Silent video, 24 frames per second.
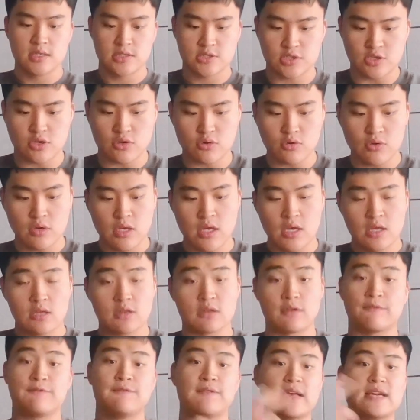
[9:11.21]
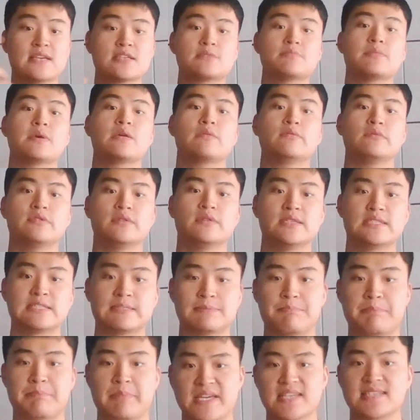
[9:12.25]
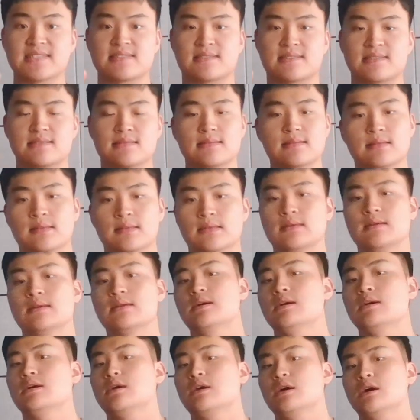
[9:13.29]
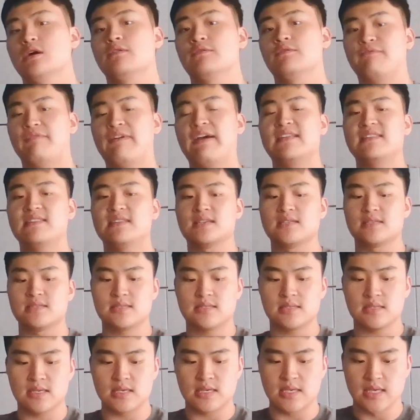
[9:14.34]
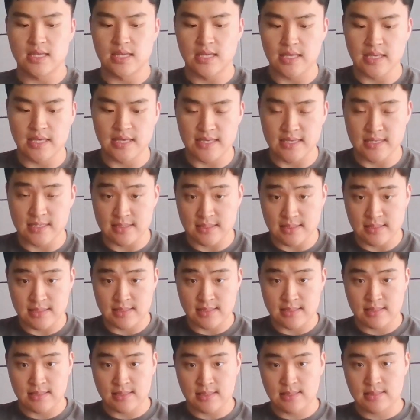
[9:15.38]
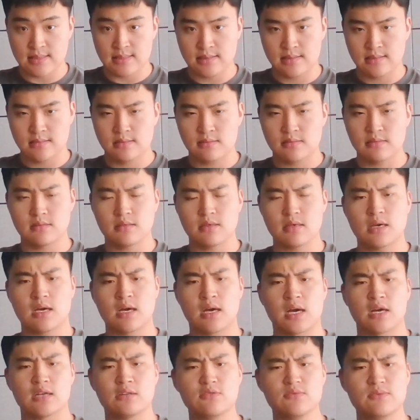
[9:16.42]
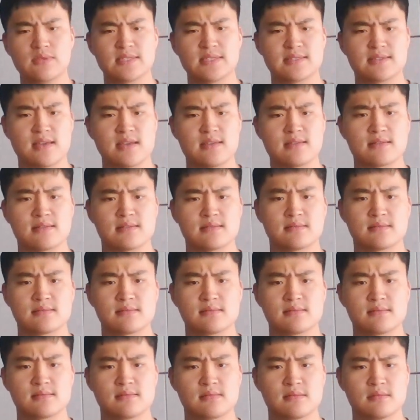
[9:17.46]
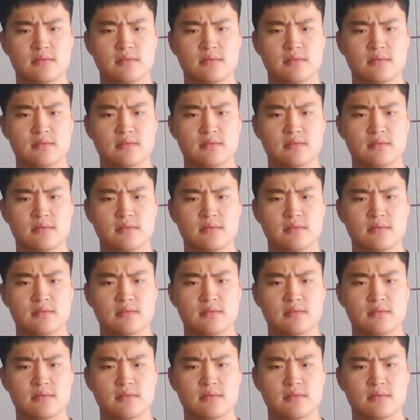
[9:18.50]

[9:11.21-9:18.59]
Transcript: So the flash memory's biggest advantage is, how do we say this?